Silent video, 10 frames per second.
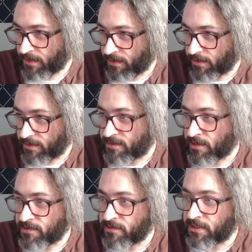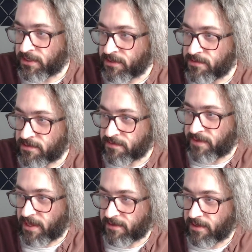Uh, it's also going to use the
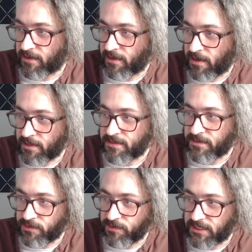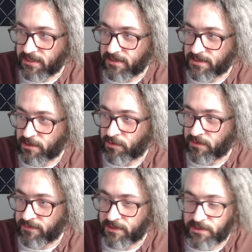fact that continuity is
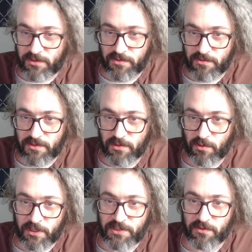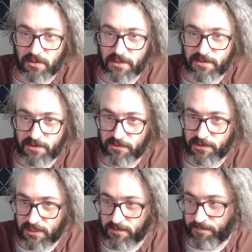equivalent to sequential continuity.